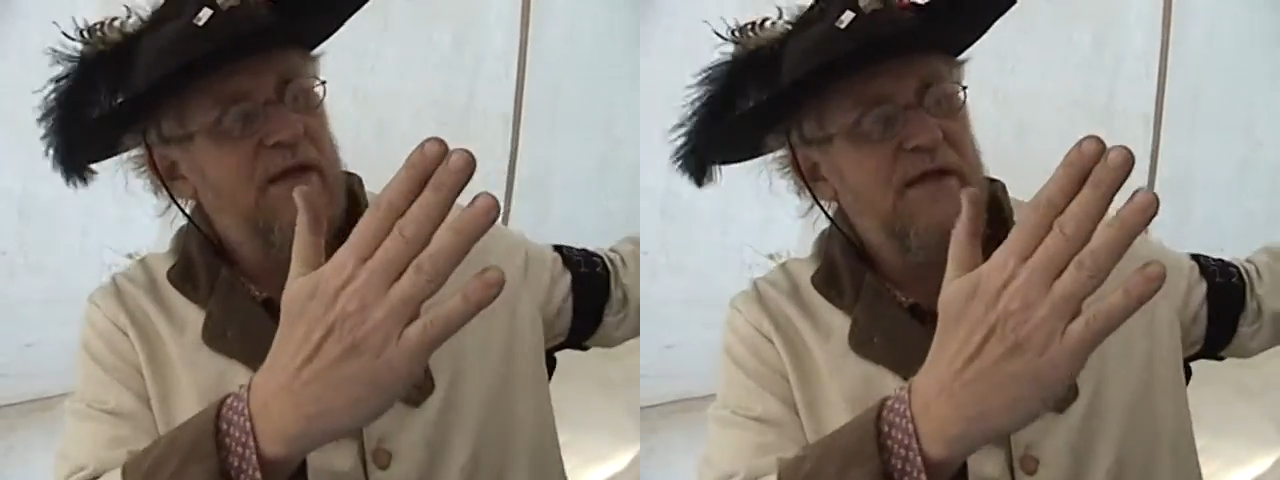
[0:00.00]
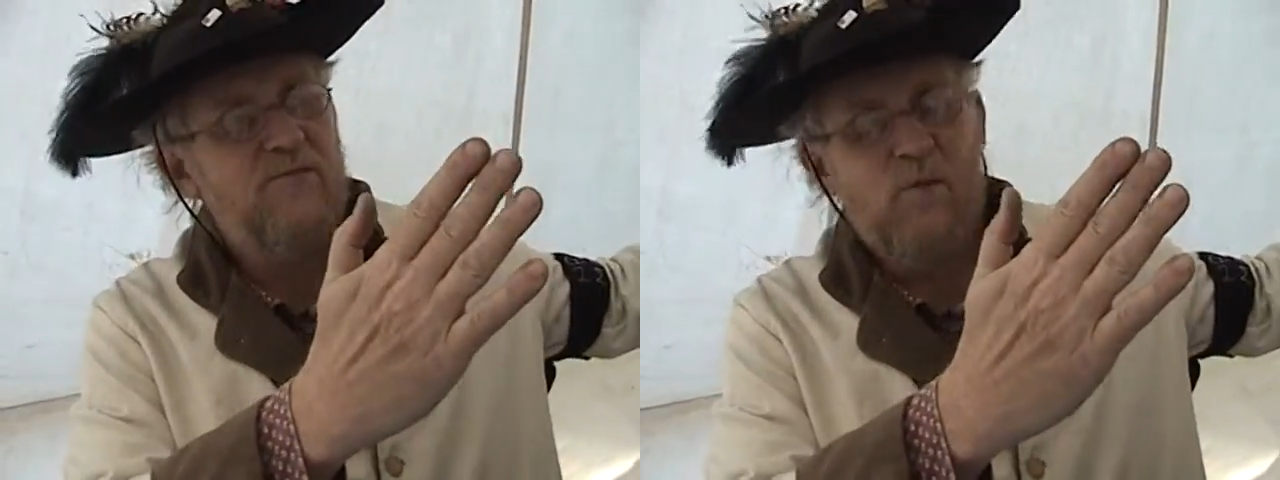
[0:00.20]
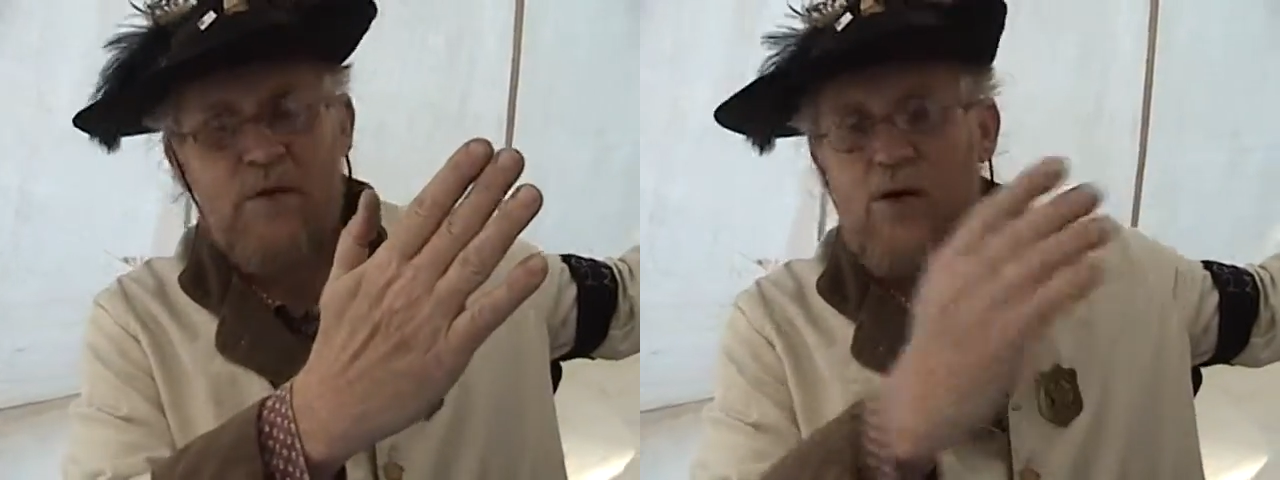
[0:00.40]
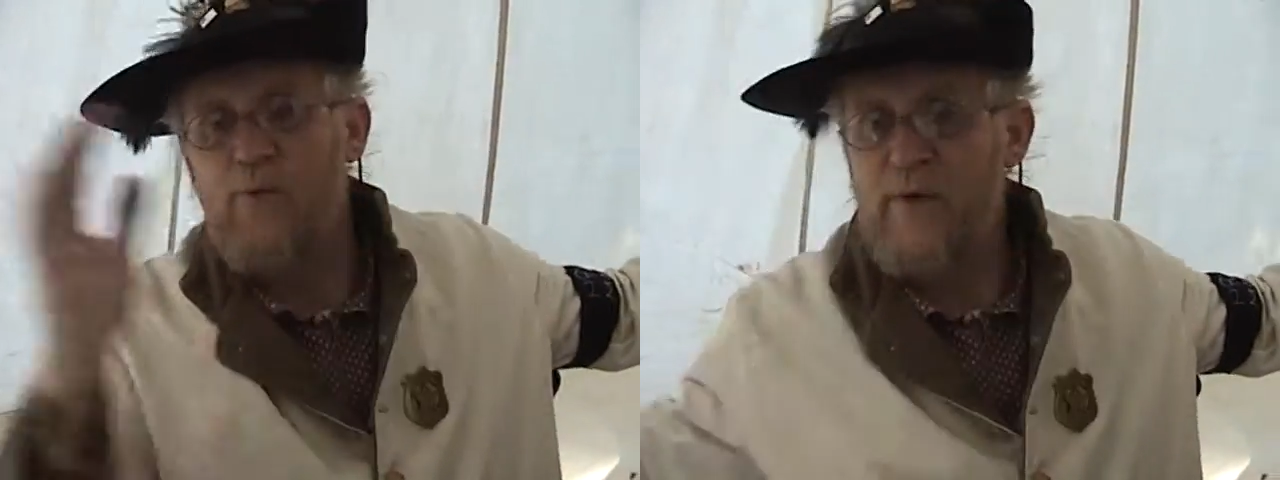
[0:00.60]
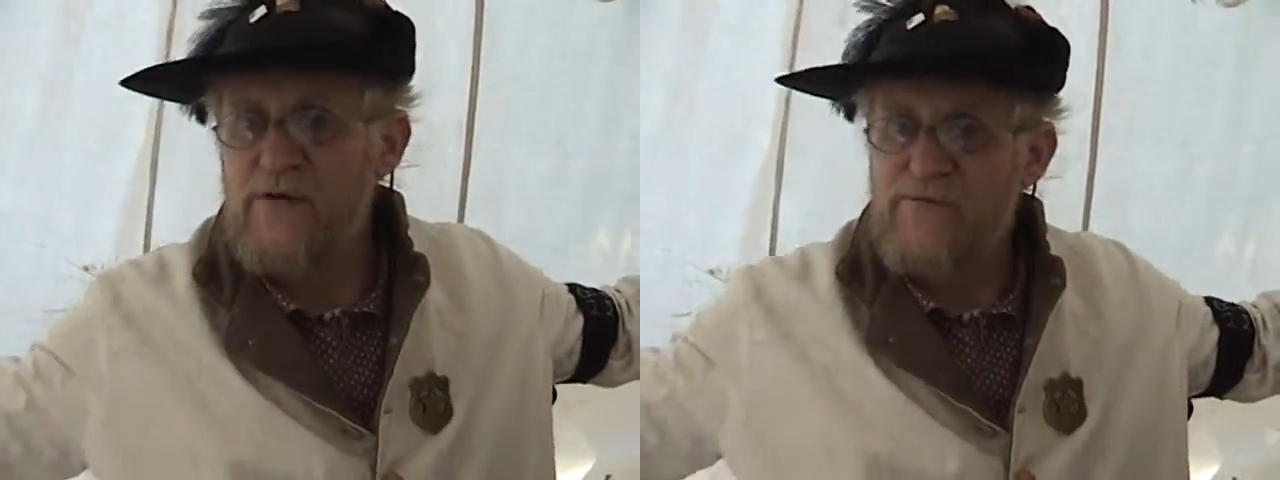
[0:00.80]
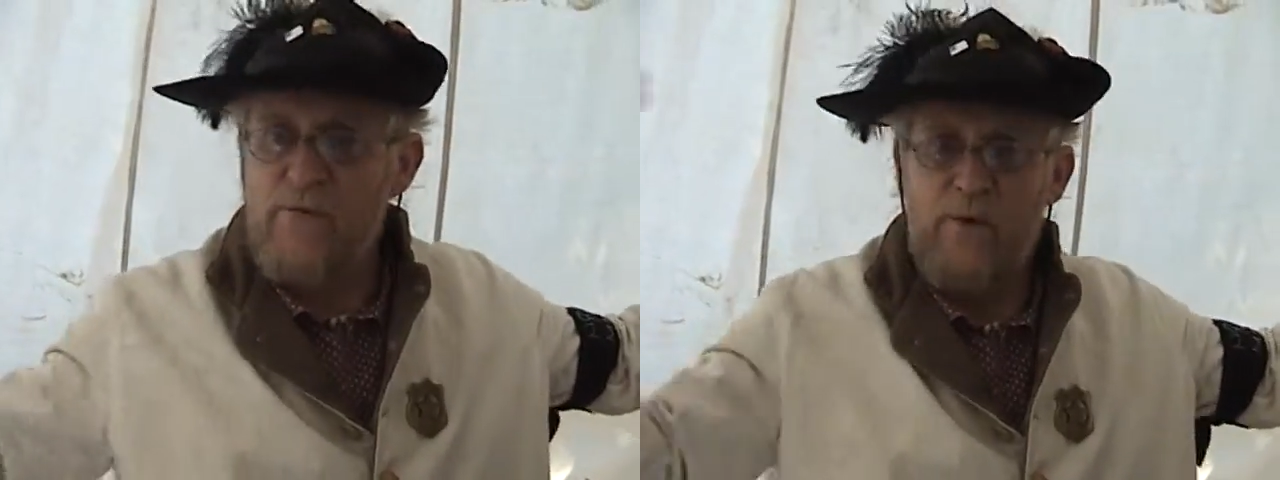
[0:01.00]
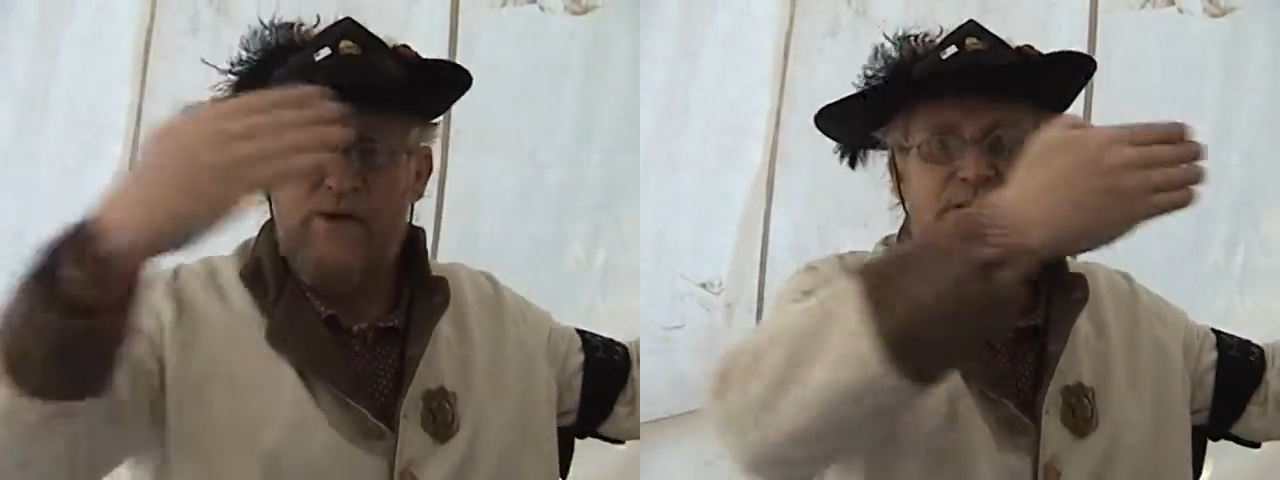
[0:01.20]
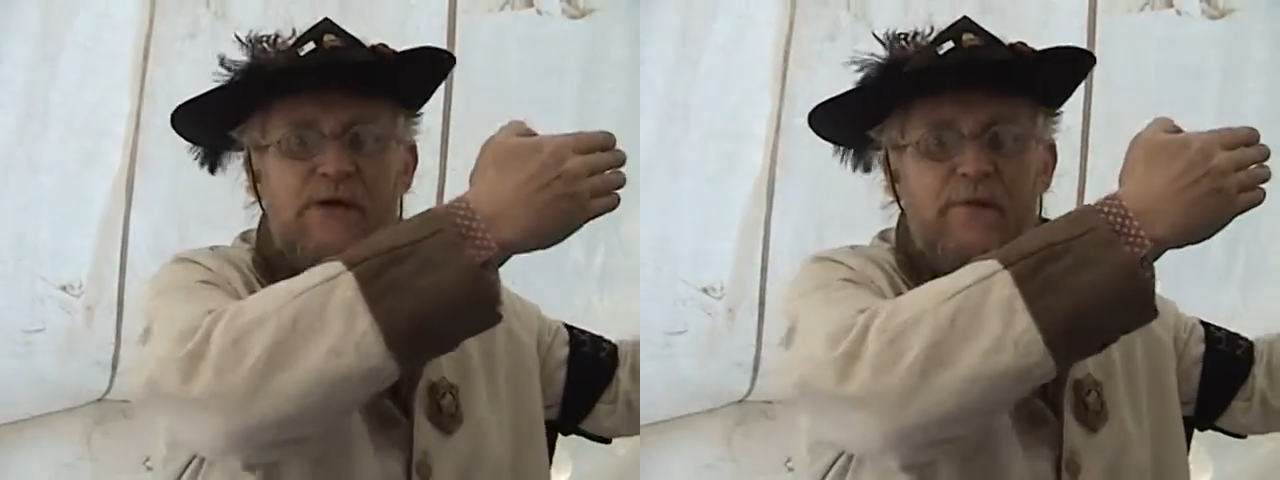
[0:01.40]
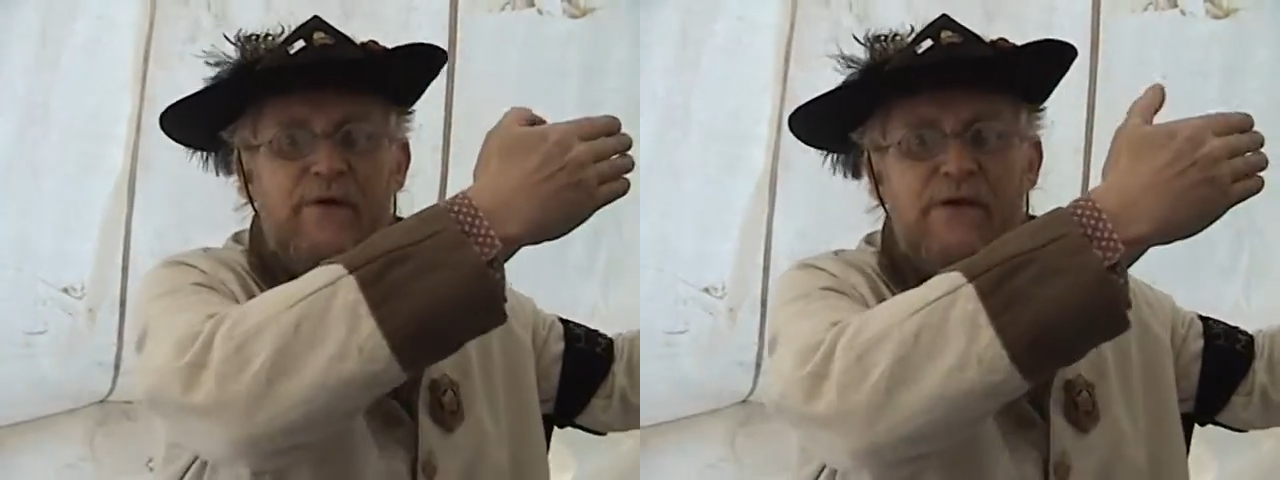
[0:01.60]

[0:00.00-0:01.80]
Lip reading: leave one open if the wind's coming